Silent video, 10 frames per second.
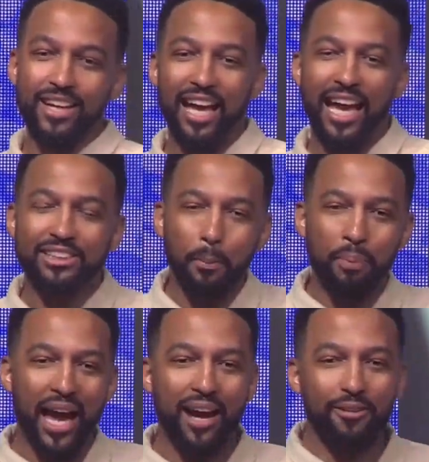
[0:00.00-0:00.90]
As a
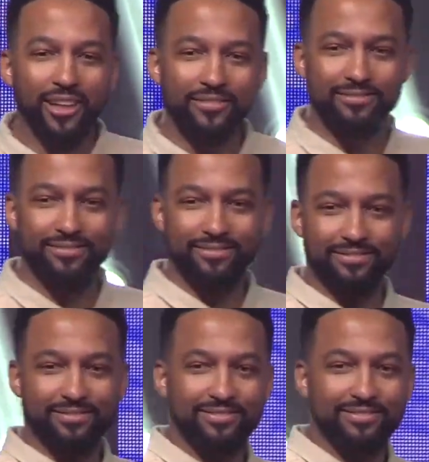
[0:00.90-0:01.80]
parent,
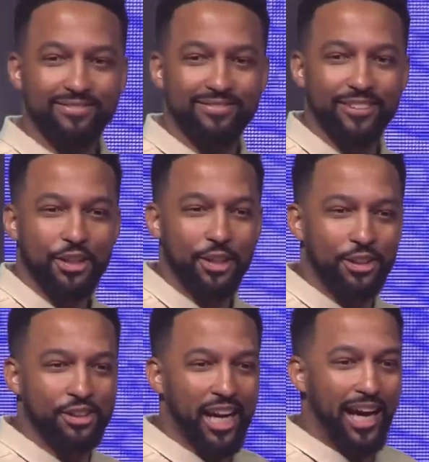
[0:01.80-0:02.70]
your
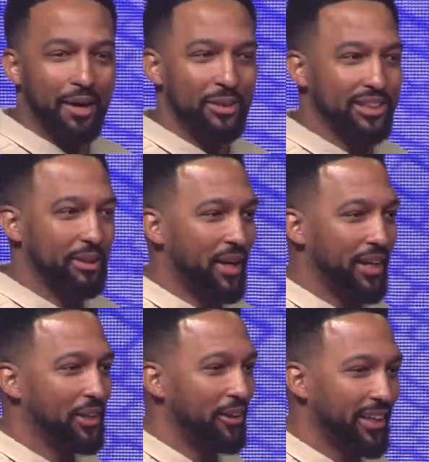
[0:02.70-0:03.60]
job is to
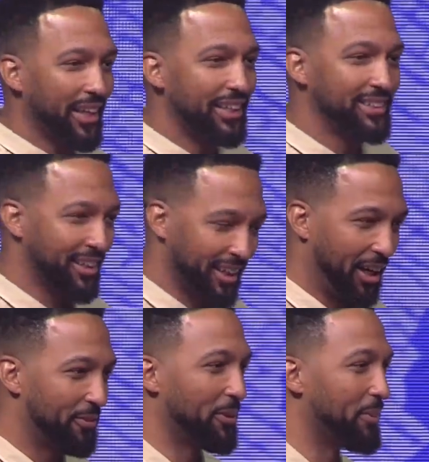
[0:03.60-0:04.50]
make your kids
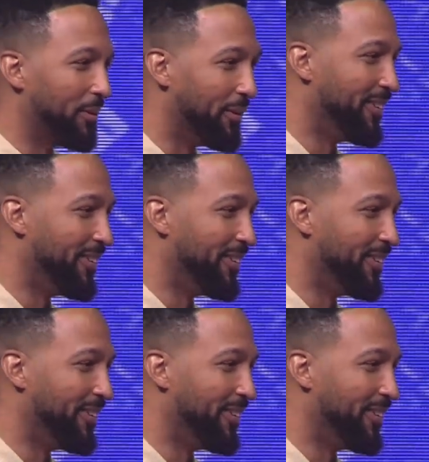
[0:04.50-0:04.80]
uncomfortable.